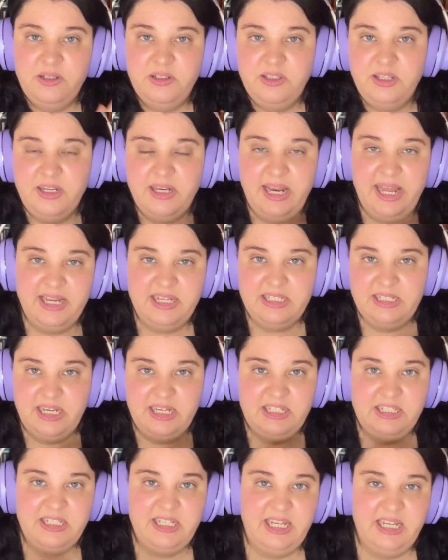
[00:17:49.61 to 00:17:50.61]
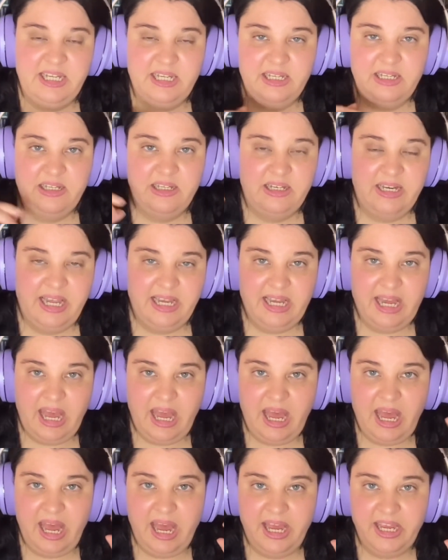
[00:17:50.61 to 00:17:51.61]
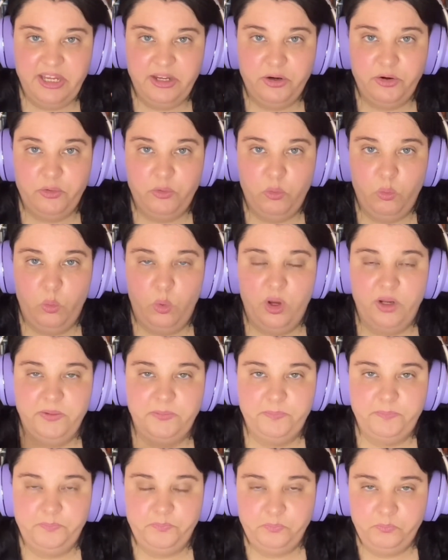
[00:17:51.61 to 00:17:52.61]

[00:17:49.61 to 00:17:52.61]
the next, let's say, like higher one